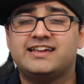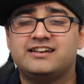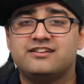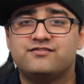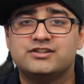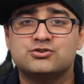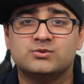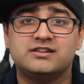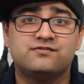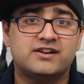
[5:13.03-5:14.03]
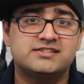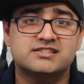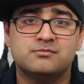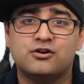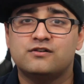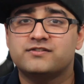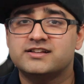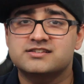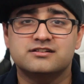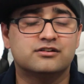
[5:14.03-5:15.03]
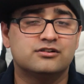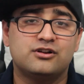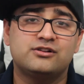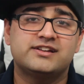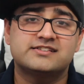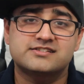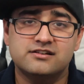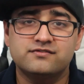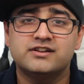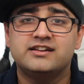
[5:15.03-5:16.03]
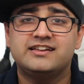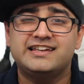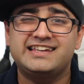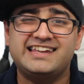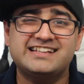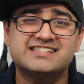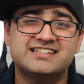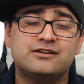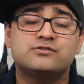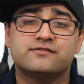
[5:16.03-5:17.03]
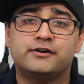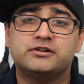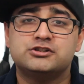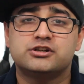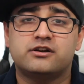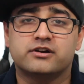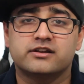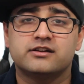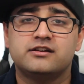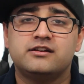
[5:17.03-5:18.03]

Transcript: and eventually fights them off, gets the girl, all that stuff. It sounds very generic.